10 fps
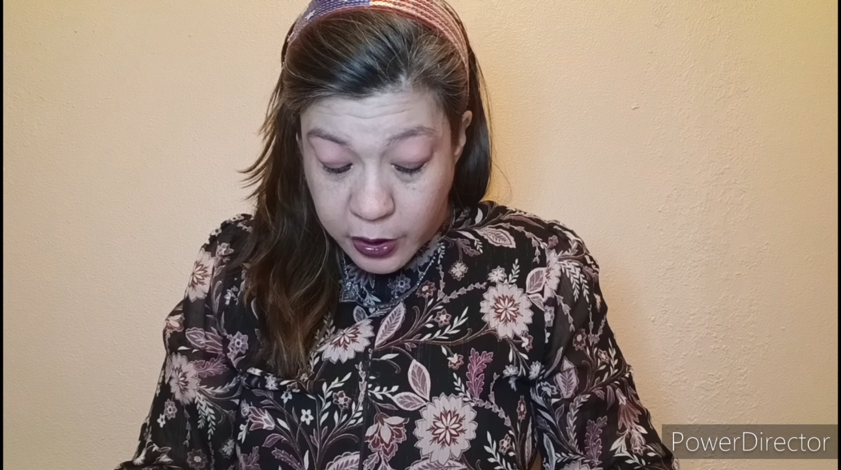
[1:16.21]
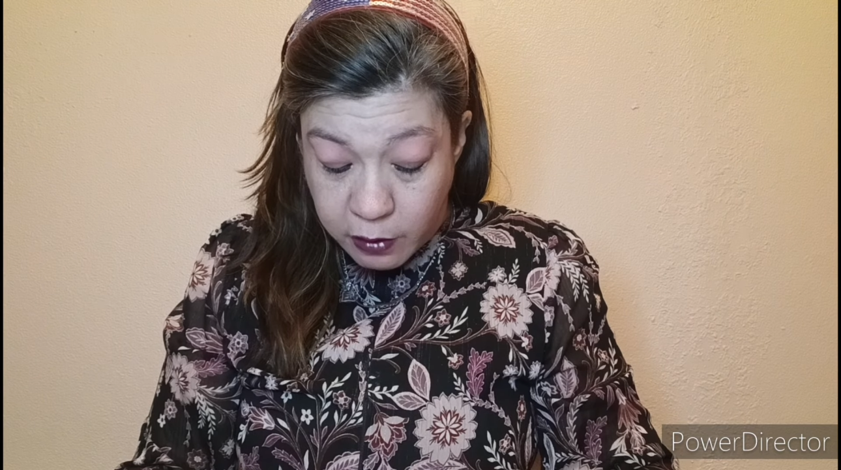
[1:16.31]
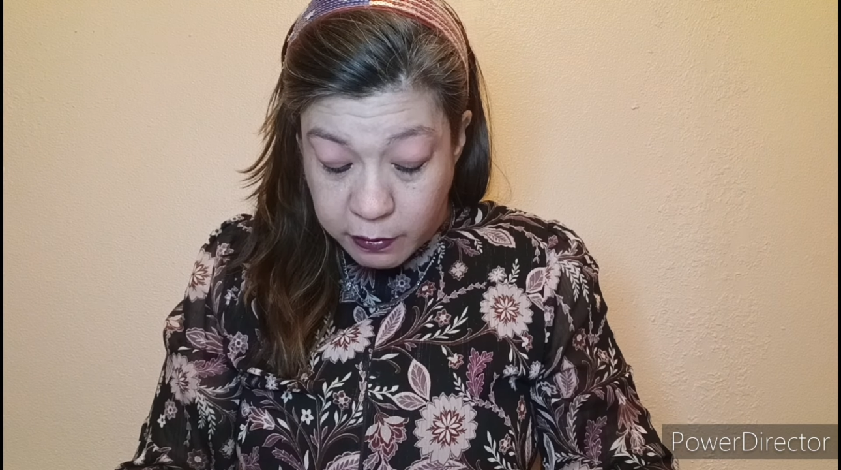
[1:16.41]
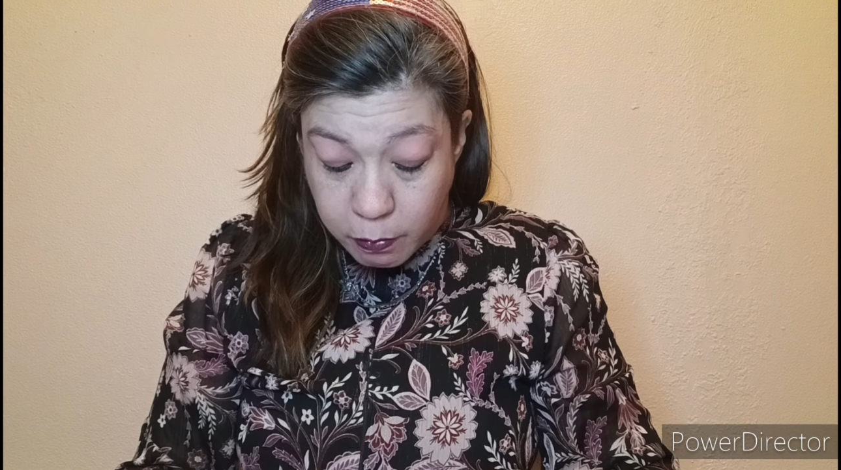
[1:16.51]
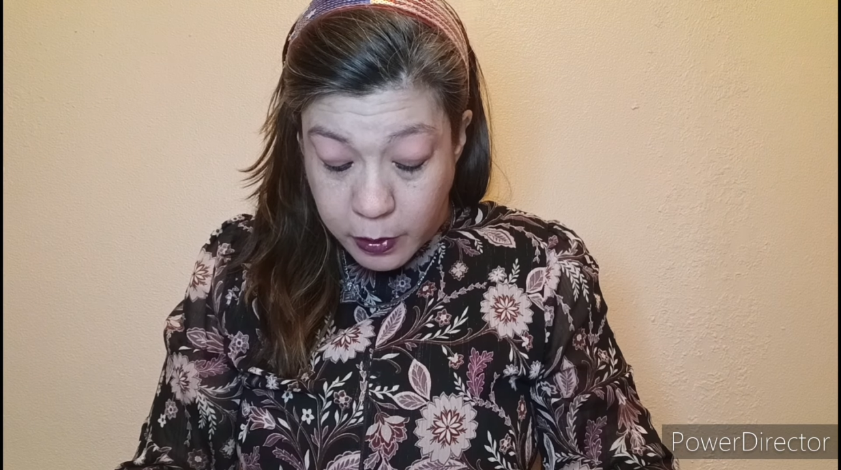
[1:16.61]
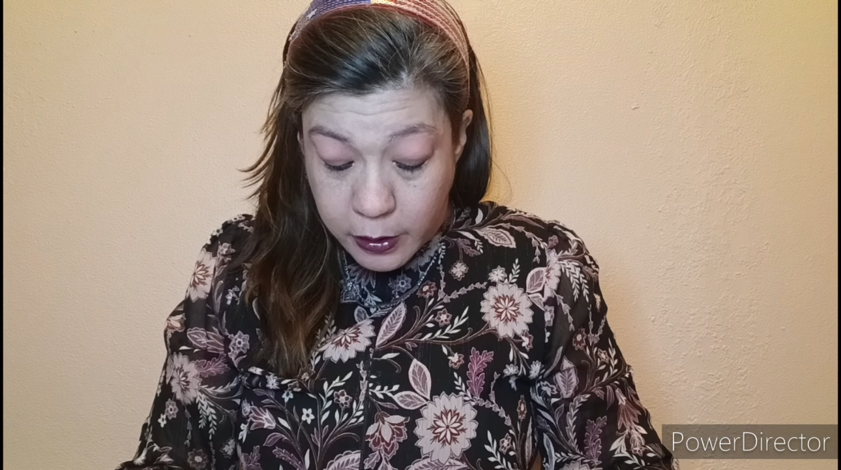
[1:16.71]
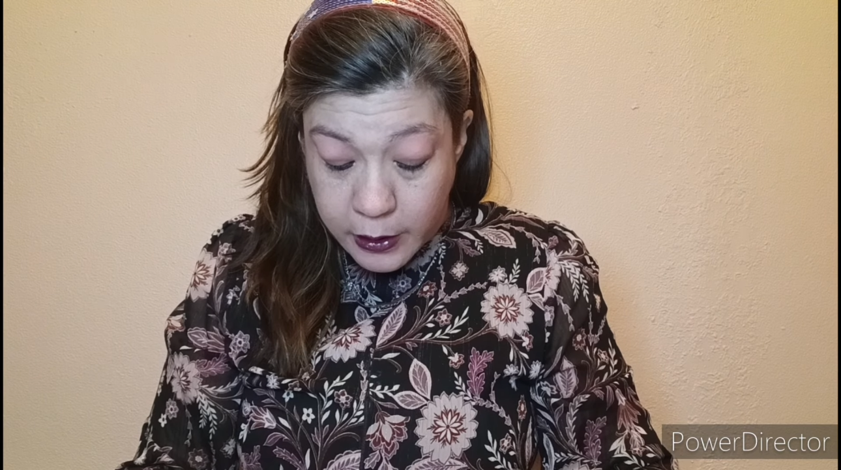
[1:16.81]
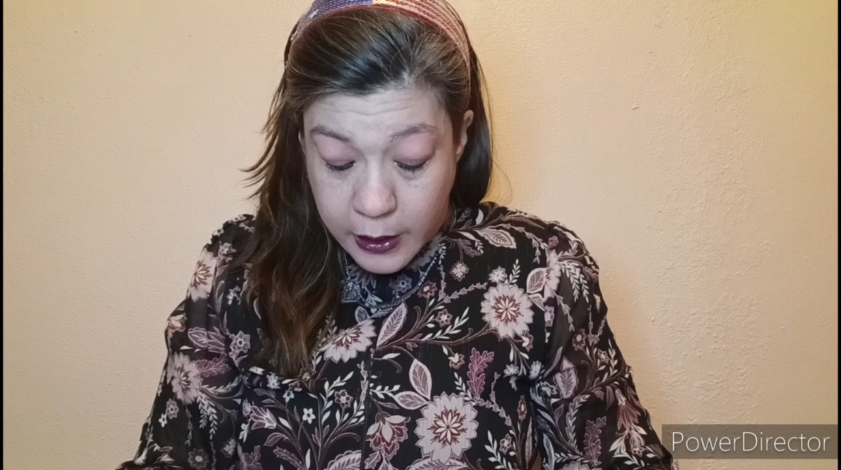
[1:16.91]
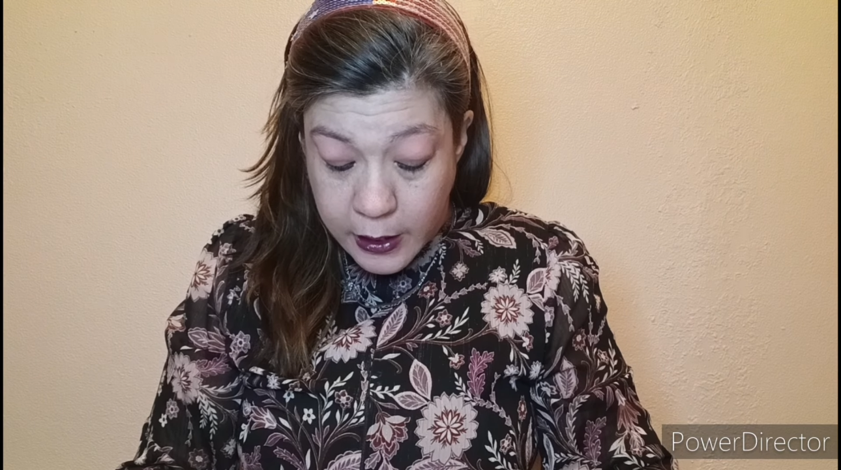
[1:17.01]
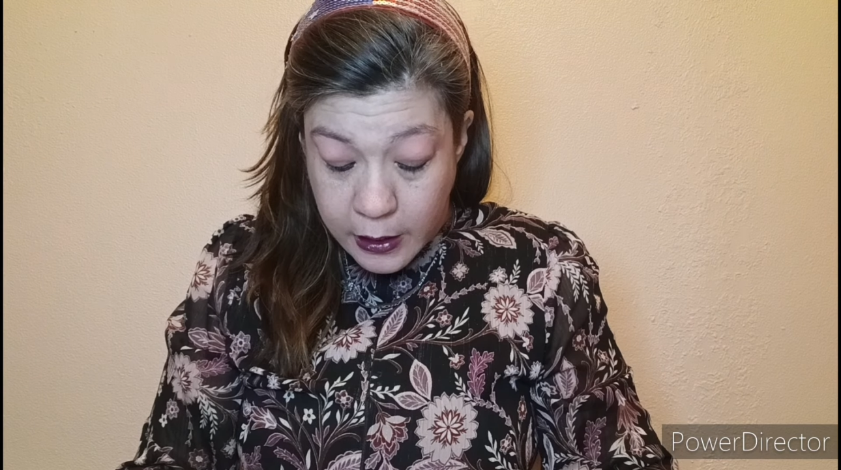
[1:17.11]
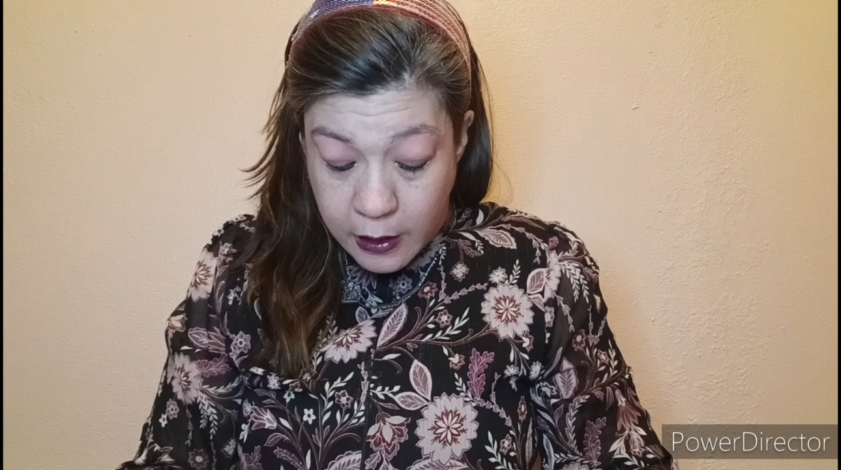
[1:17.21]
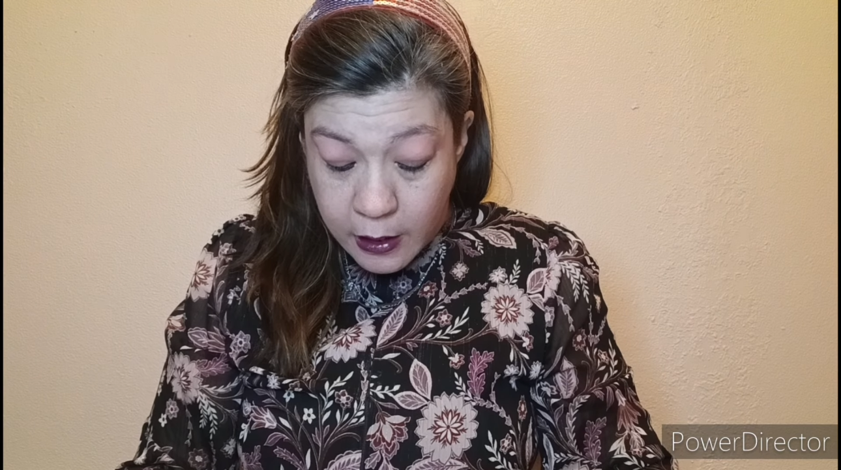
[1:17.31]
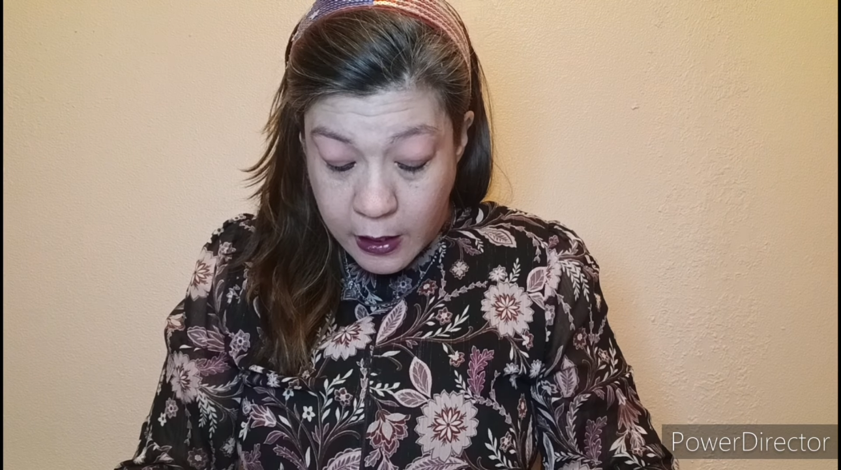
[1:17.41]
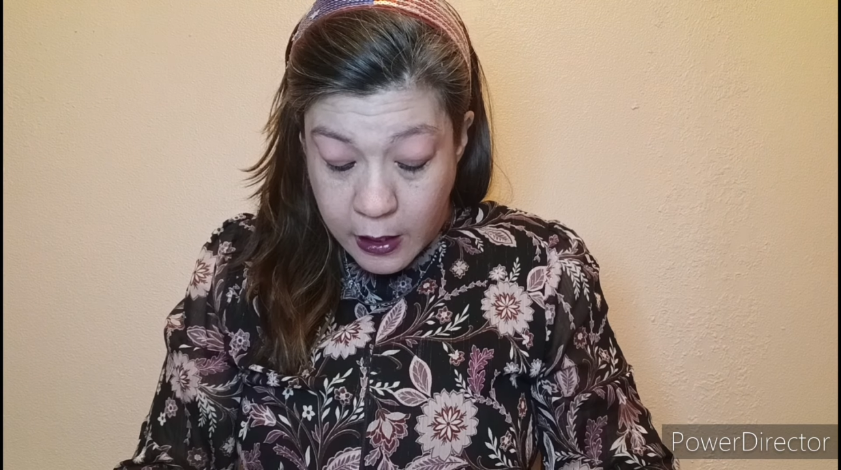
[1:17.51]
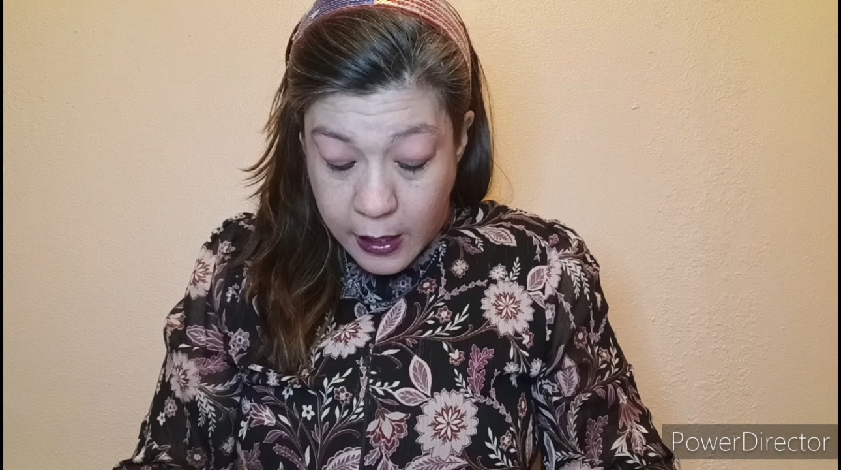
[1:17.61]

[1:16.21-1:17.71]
Silver Bulletin